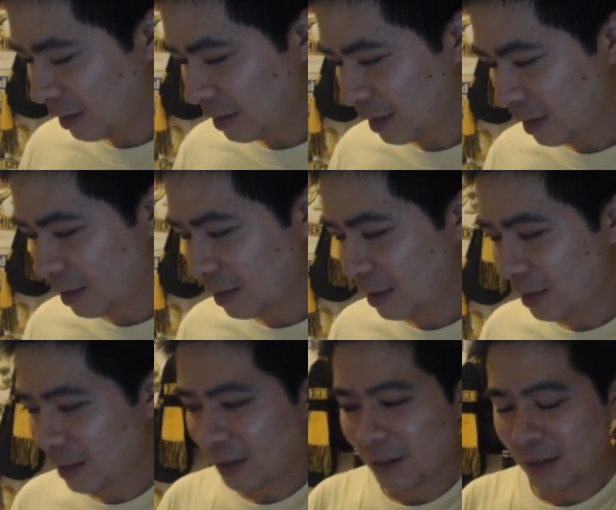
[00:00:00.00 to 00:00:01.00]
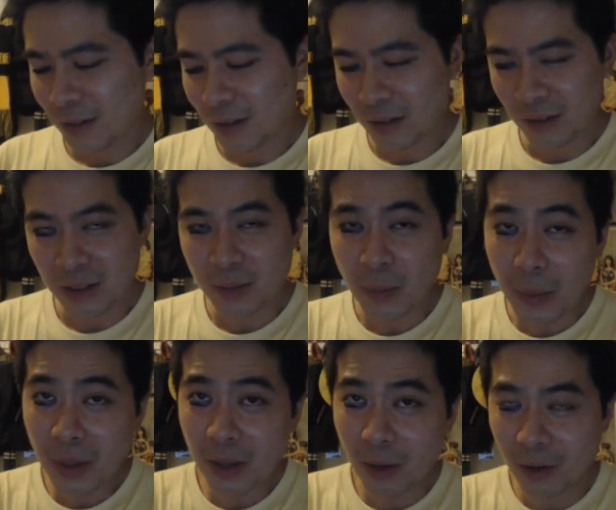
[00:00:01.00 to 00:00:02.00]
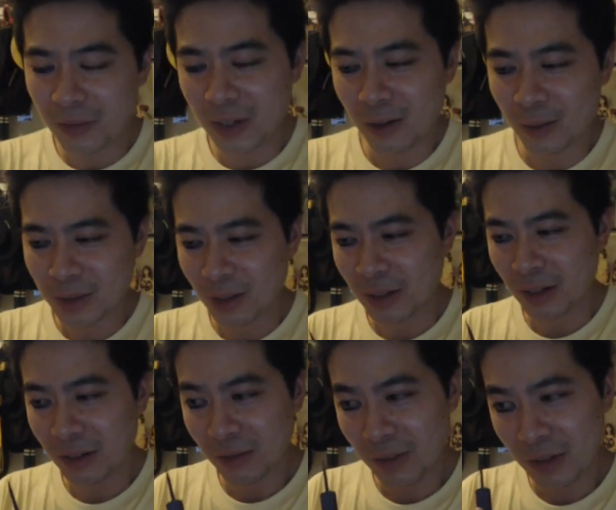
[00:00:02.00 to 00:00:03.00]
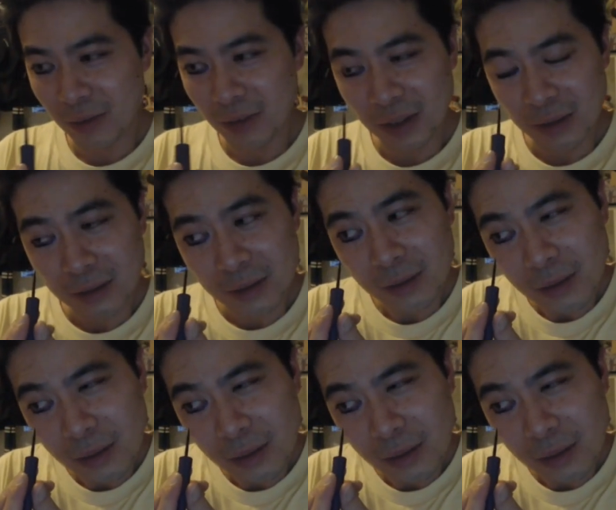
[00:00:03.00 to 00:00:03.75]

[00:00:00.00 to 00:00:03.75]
just this might be a long video. I'm sorry if it is.